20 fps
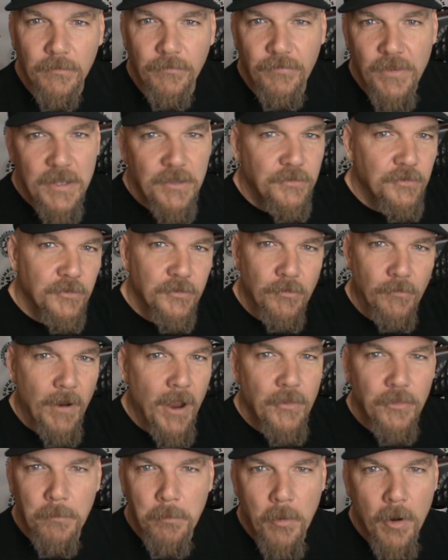the fences
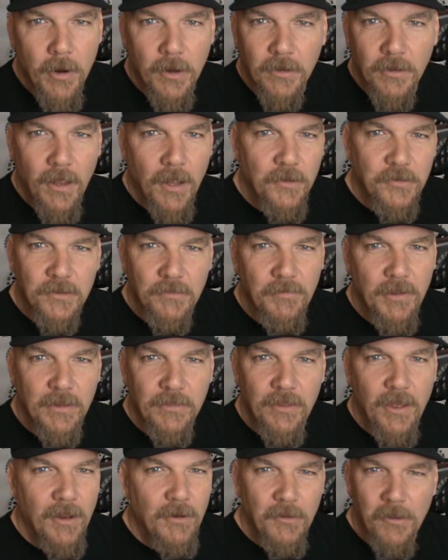around the parking lot, stuff
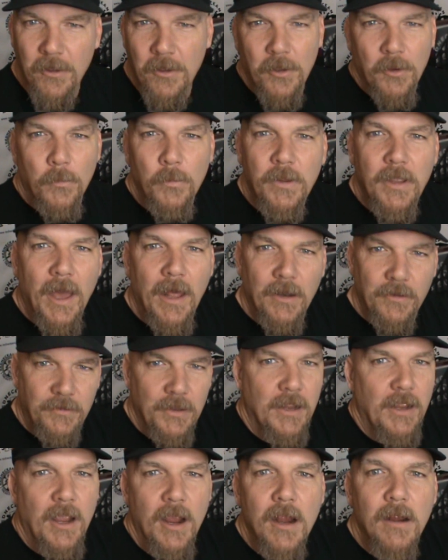like that. We got to
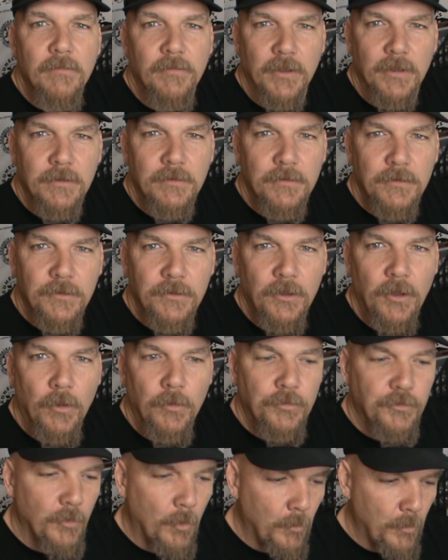take care of it, you know.